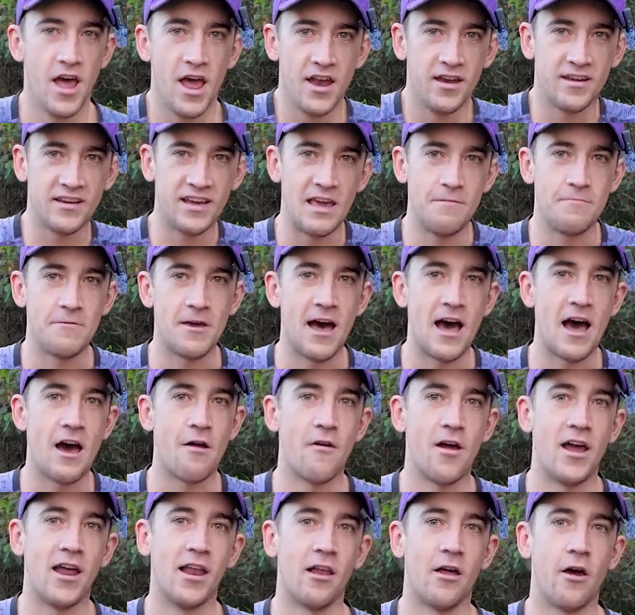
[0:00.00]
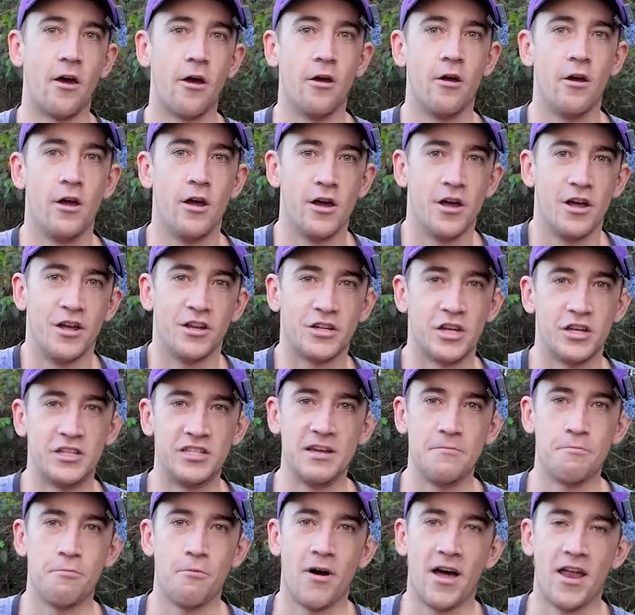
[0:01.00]
to keep your heart rate low. So
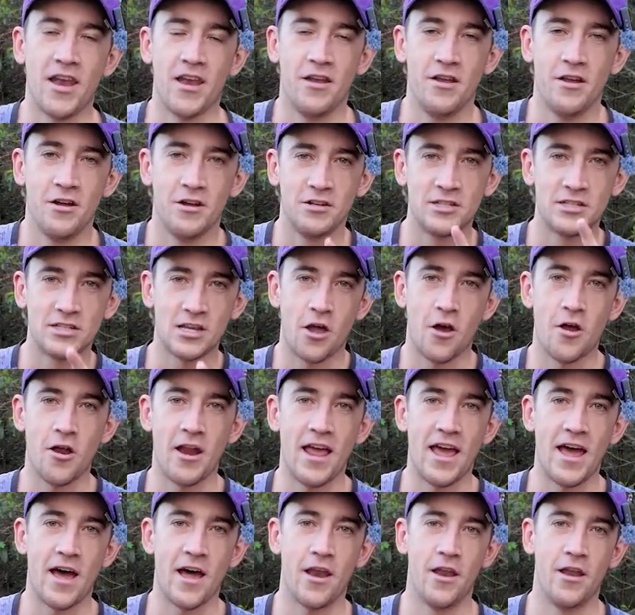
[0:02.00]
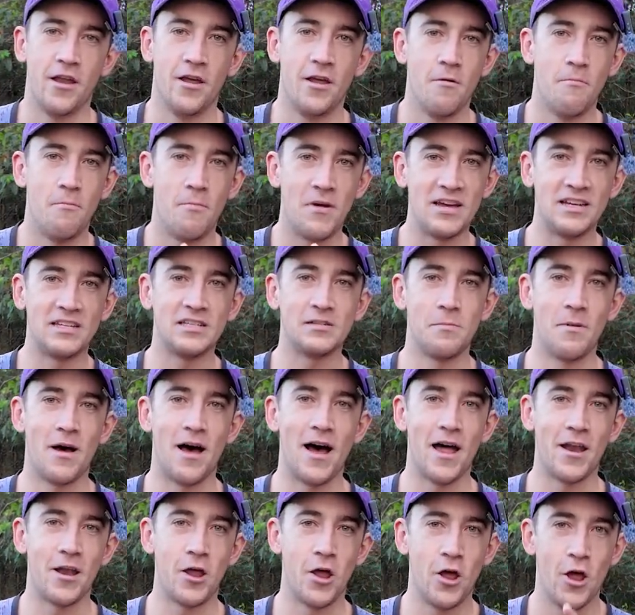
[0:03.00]
tip 1, slow down, be
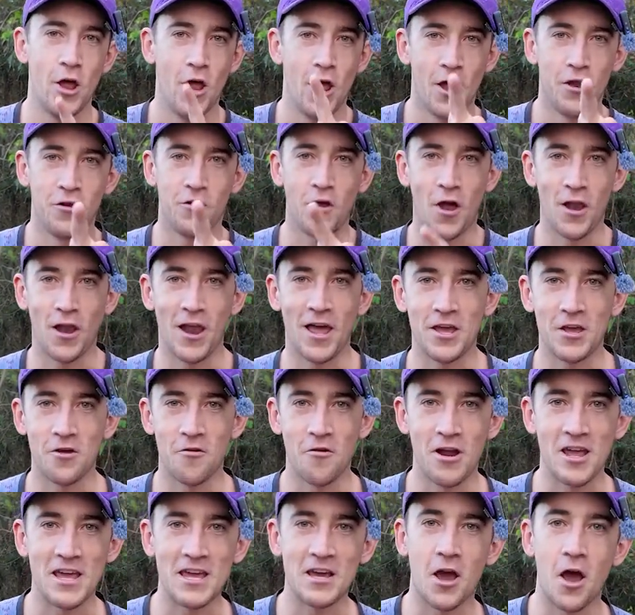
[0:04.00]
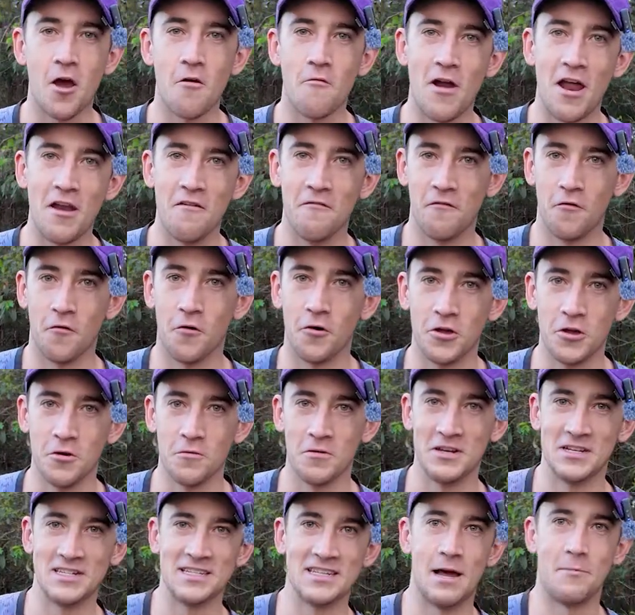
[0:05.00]
smart, and don't let your ego run for you
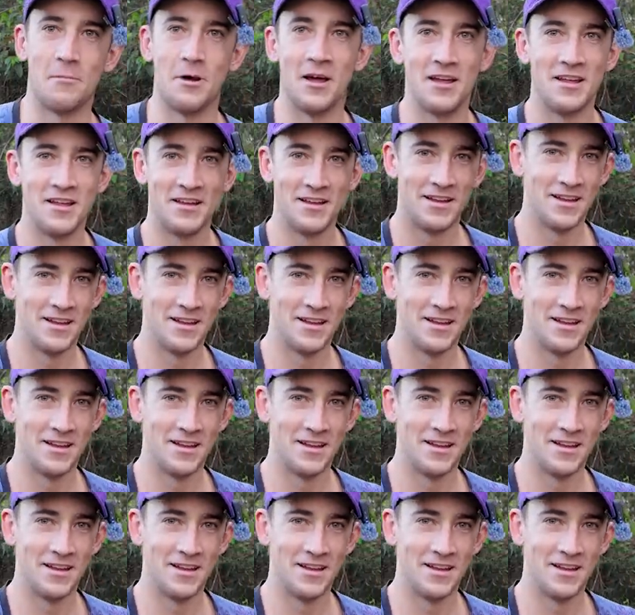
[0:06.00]
in summer.